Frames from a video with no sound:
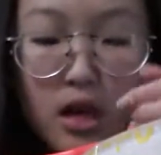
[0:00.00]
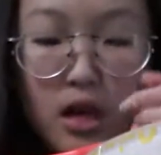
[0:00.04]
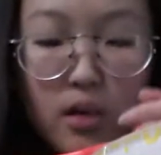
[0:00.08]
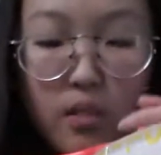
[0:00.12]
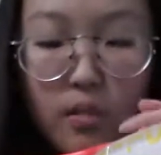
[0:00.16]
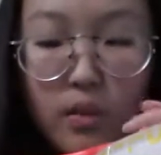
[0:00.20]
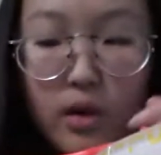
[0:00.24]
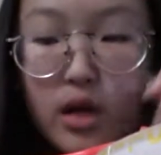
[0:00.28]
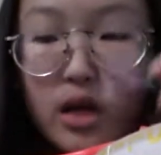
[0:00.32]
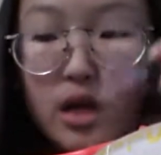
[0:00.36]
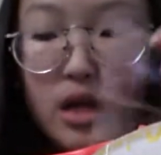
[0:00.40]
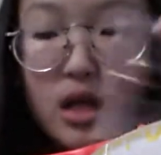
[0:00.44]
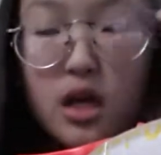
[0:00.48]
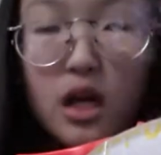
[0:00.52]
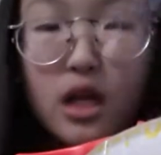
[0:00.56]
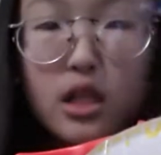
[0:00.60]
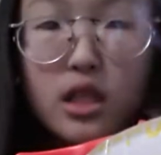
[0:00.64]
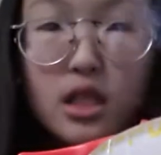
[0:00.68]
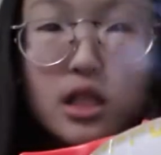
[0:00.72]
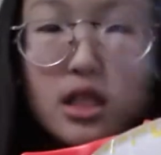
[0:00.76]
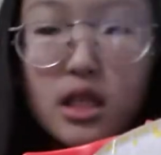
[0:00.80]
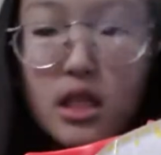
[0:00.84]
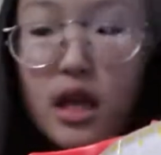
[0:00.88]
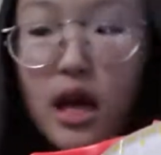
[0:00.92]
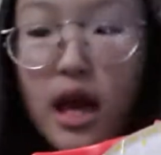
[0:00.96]
And we're going to cut
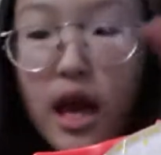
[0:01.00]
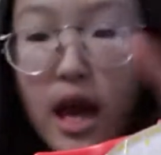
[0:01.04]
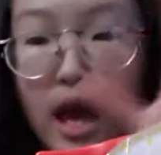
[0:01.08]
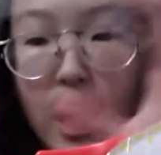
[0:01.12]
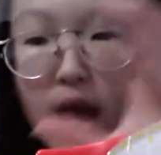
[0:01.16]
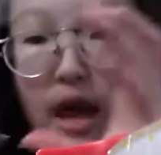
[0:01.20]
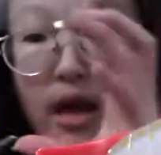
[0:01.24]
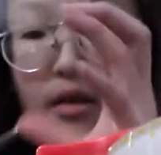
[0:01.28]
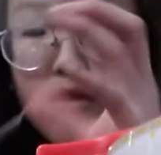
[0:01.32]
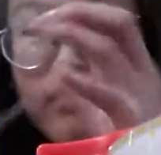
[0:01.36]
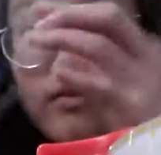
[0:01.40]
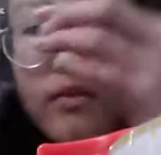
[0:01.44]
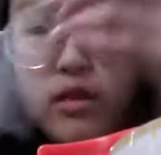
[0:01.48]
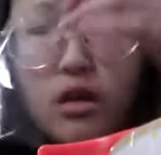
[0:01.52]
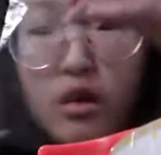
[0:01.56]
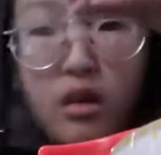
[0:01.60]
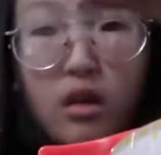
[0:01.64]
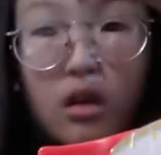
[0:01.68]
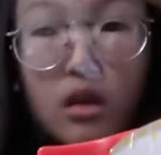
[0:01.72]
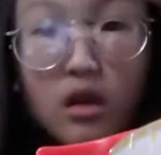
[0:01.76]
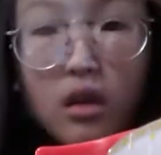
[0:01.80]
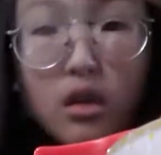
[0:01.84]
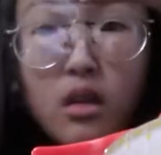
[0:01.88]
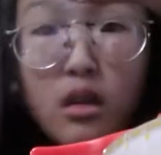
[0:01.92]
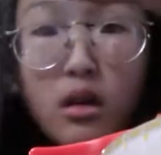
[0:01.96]
this in half
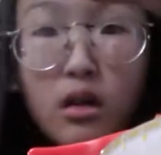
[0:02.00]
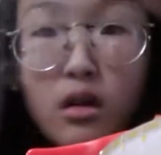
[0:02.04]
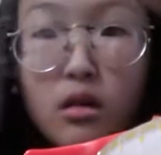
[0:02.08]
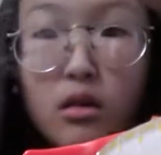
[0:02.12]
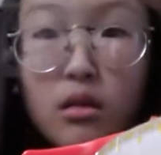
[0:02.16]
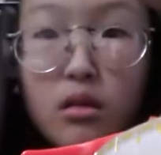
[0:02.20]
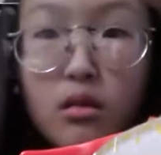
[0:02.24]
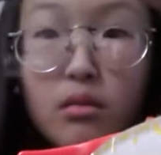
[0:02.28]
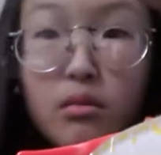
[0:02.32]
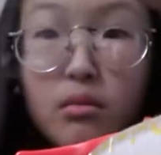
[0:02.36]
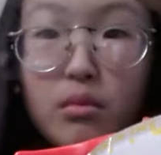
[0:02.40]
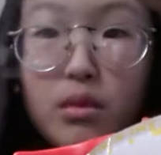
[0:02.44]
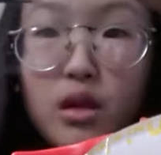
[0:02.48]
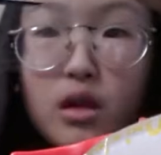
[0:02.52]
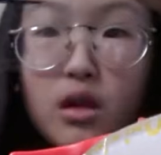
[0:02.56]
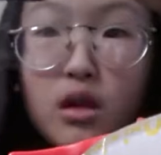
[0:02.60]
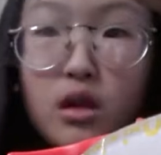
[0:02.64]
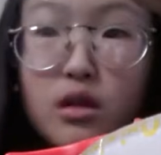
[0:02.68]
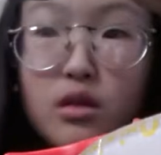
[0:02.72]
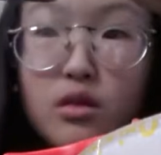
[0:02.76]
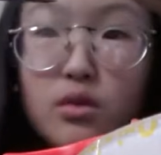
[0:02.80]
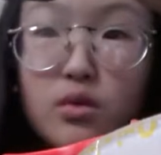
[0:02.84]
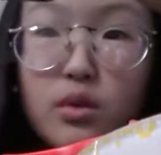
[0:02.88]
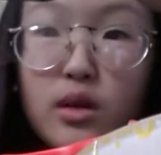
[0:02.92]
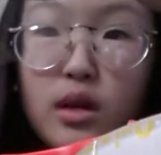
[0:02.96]

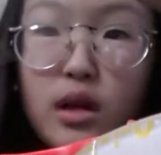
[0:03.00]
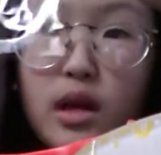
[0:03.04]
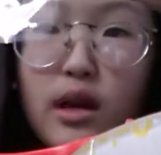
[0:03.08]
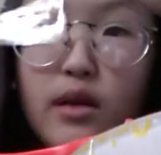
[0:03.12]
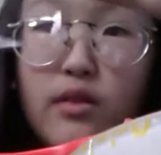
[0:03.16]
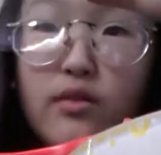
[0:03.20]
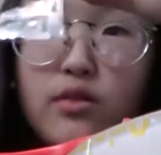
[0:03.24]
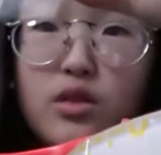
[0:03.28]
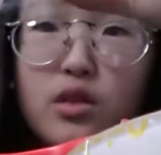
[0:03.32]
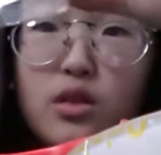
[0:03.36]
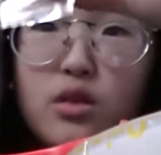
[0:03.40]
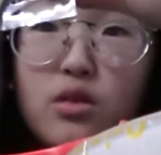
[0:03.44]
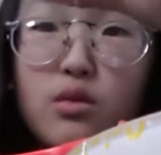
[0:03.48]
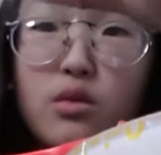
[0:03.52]
because we have to,